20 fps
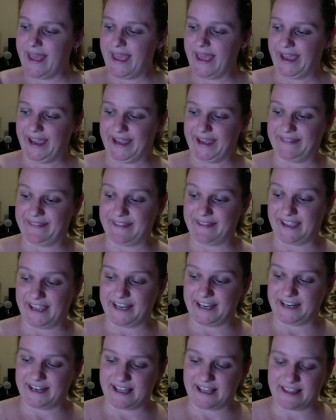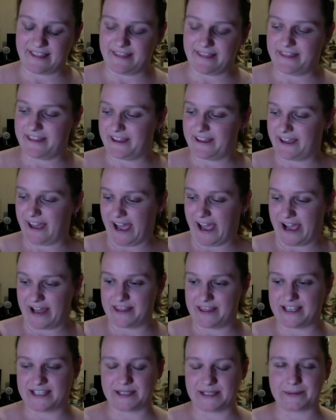And then
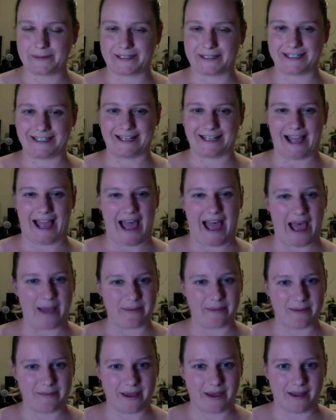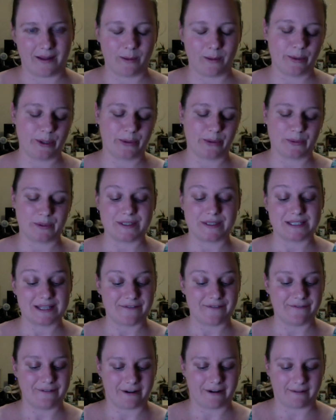this is one happy mail, but it was
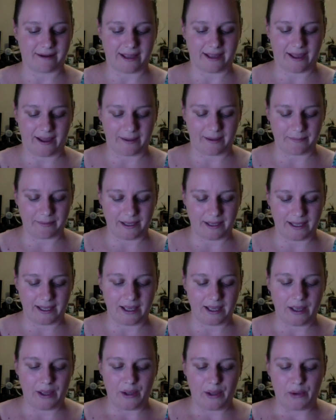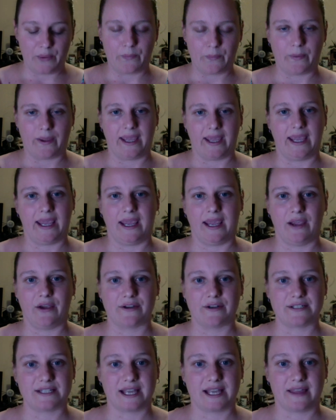very happy. We
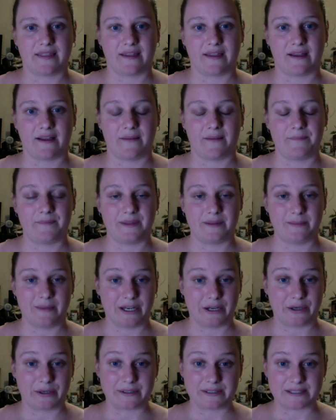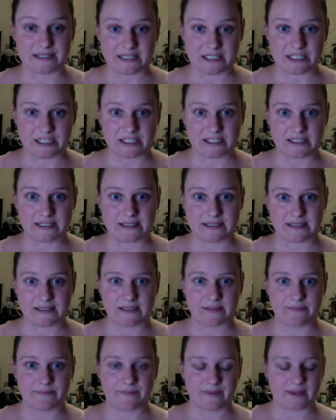got together the Mittagong
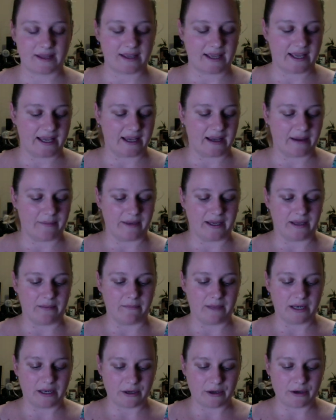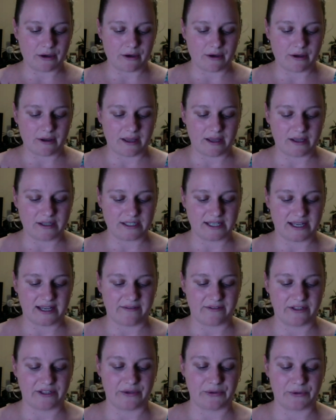Stitches in Mittagong to have a little